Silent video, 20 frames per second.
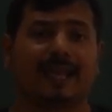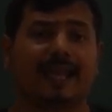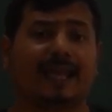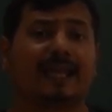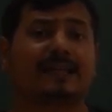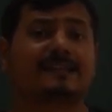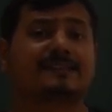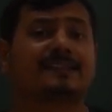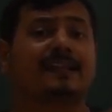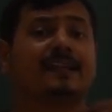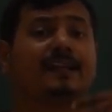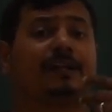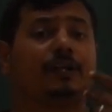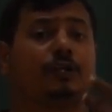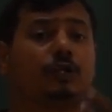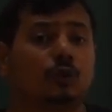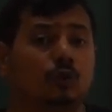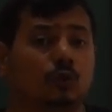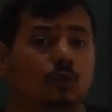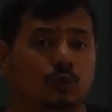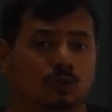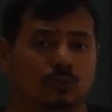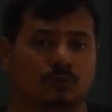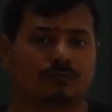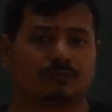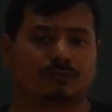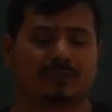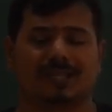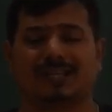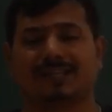
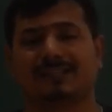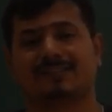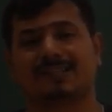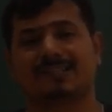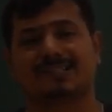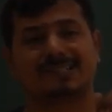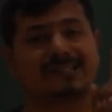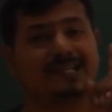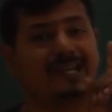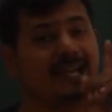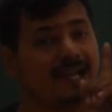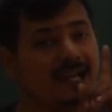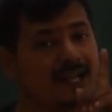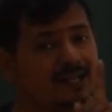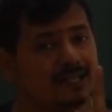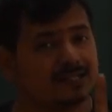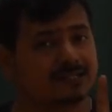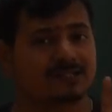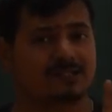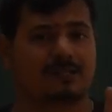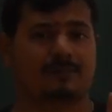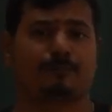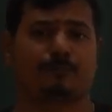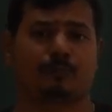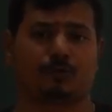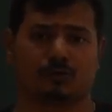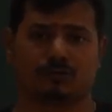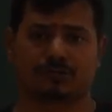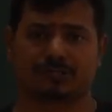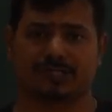SN2 is a single step
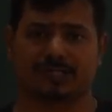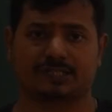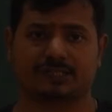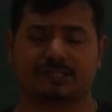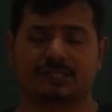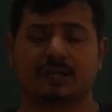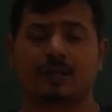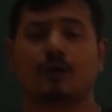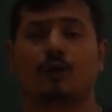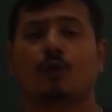process